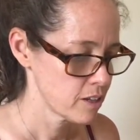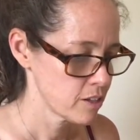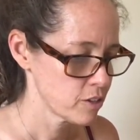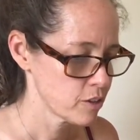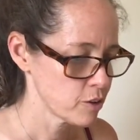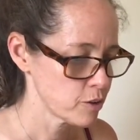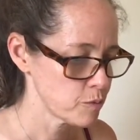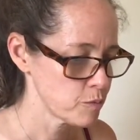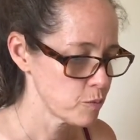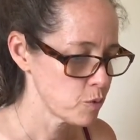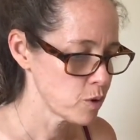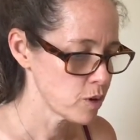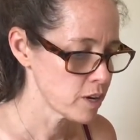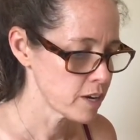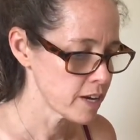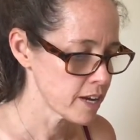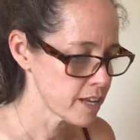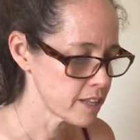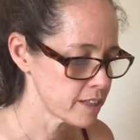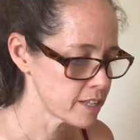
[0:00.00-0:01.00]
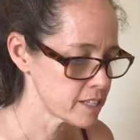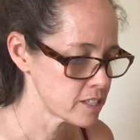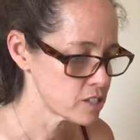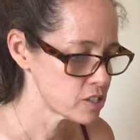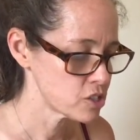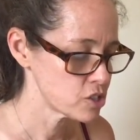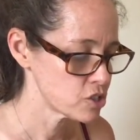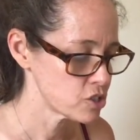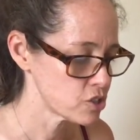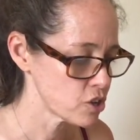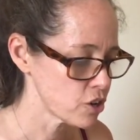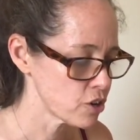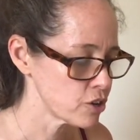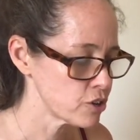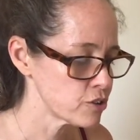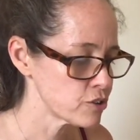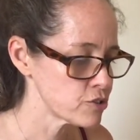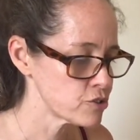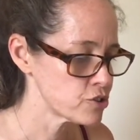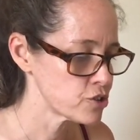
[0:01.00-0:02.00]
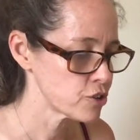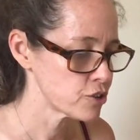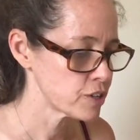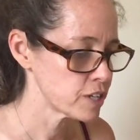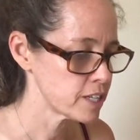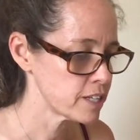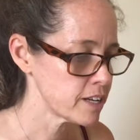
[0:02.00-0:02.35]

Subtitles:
Learn more and then start your journey.